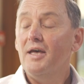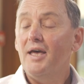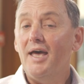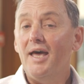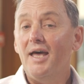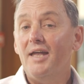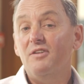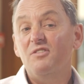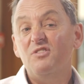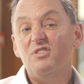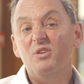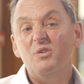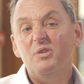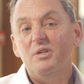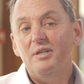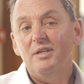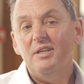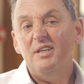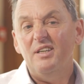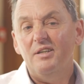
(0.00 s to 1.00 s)
and so
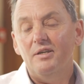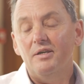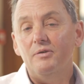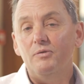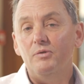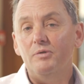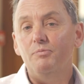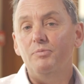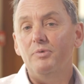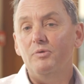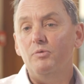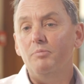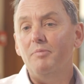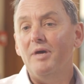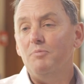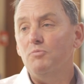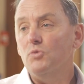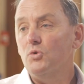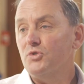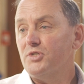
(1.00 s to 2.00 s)
it would
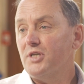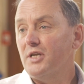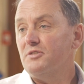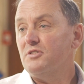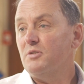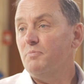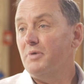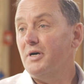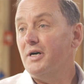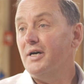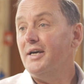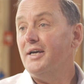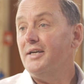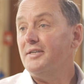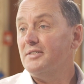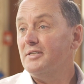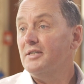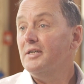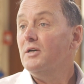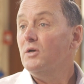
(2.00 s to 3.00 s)
make more sense to buy
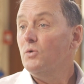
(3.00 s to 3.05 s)
it